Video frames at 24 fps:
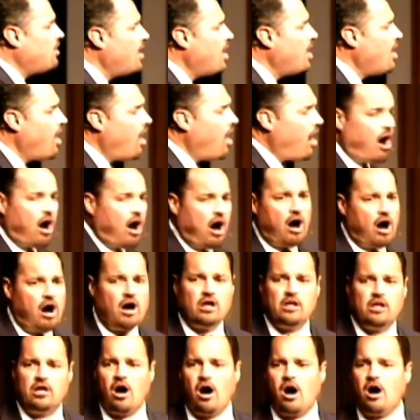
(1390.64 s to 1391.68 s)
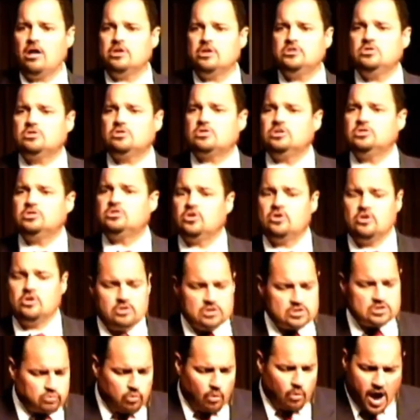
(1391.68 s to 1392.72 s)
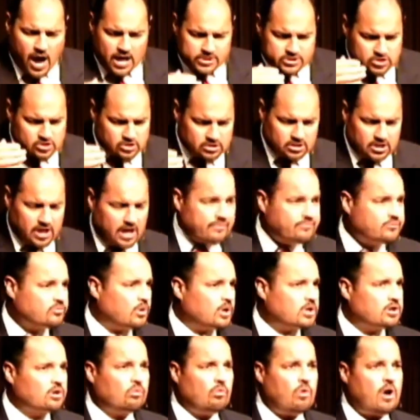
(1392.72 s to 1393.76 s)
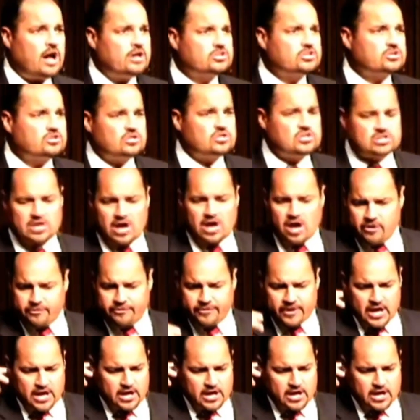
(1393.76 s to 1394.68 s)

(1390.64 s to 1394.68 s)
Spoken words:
all you can do is watch your loved one or watch yourself